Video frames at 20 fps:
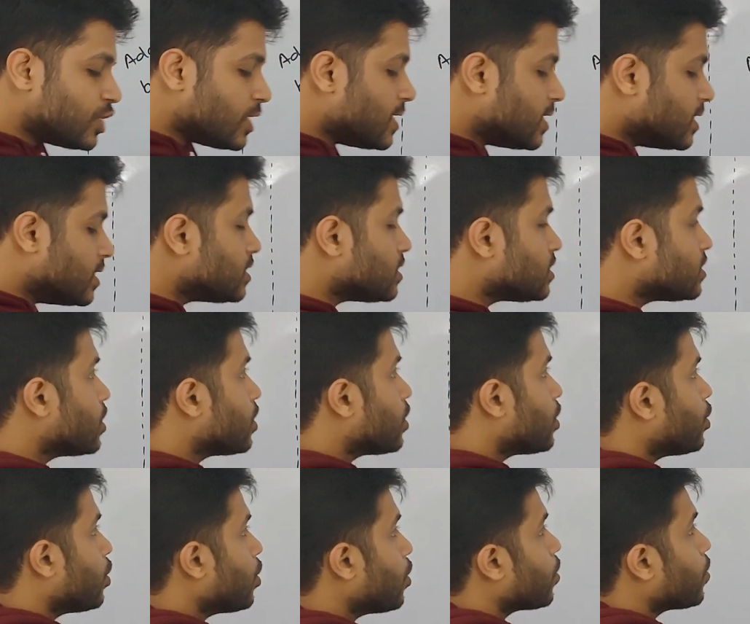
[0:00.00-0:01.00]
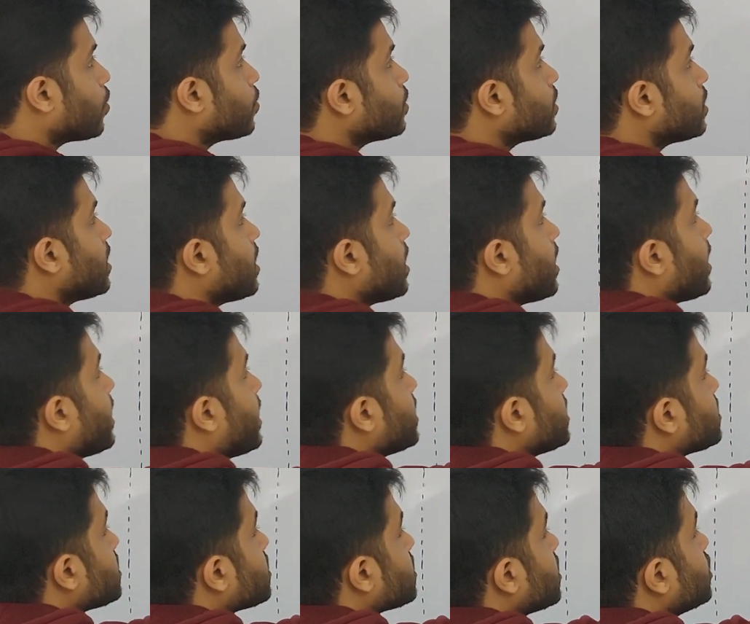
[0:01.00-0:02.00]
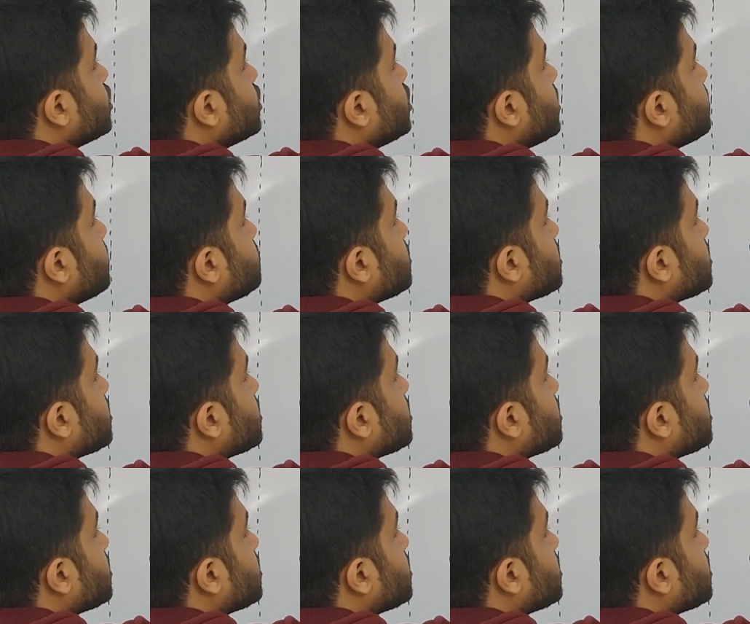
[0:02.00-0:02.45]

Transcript: is known as chip